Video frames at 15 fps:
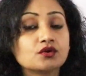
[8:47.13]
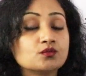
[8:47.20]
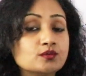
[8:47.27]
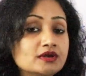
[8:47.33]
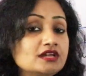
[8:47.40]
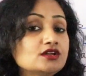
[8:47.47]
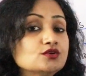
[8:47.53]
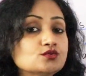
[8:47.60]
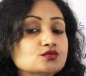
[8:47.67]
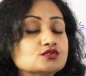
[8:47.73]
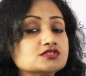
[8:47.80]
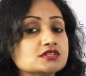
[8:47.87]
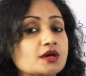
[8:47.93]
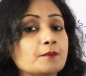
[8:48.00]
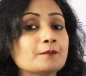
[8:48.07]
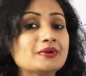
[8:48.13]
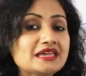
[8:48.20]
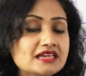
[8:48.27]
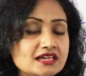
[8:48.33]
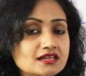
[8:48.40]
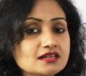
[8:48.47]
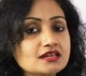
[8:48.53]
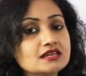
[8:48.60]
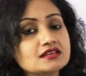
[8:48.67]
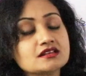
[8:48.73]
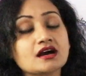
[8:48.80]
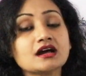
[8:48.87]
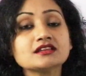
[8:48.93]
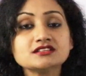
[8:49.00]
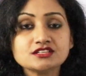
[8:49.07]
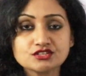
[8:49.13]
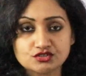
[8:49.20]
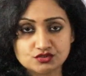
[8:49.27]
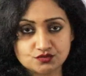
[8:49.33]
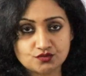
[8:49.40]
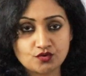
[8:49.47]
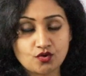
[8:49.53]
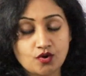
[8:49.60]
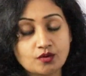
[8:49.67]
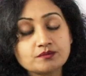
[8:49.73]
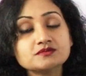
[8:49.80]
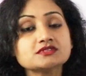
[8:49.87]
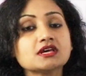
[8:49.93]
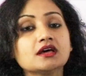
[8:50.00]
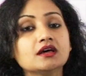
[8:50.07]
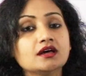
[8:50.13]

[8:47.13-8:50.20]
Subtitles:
We use being in continuous forms